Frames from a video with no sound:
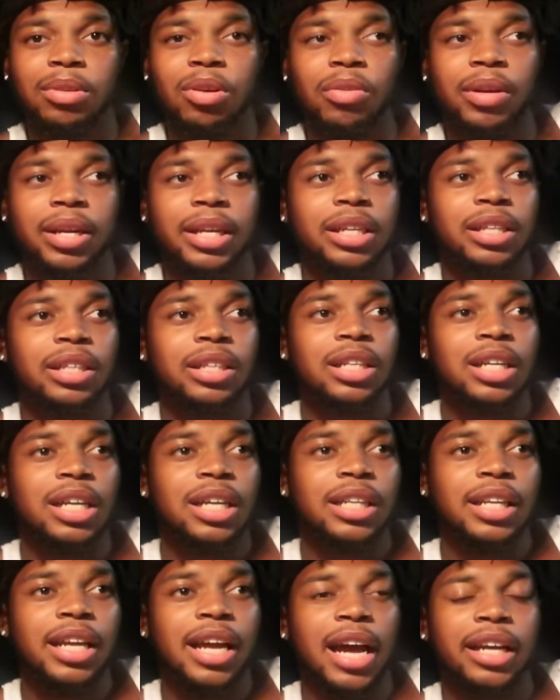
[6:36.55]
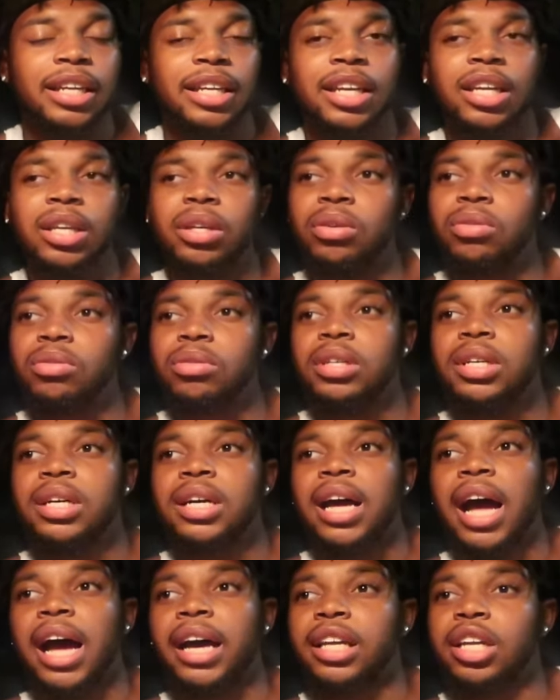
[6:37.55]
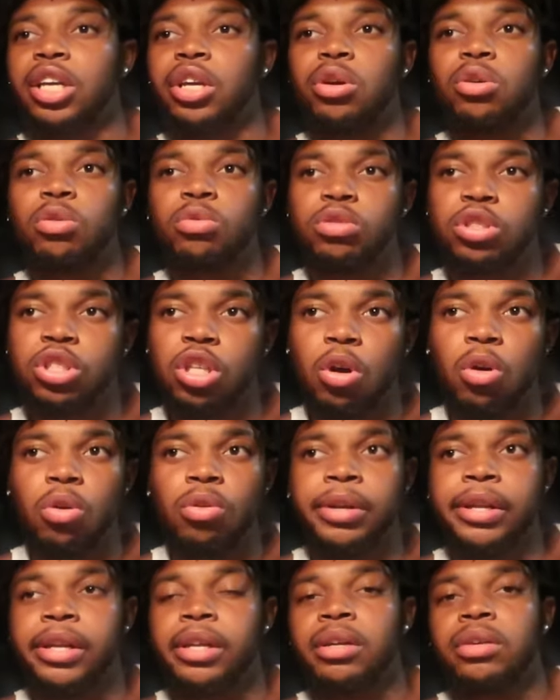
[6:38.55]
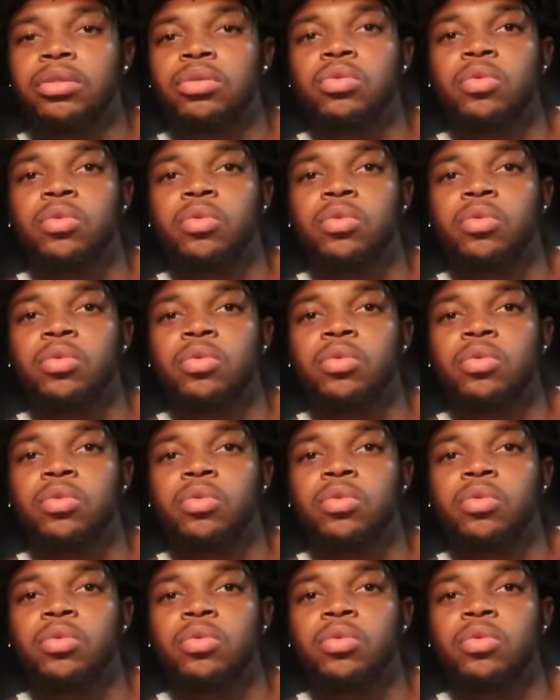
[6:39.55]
Don't get the, yeah, I killed Tony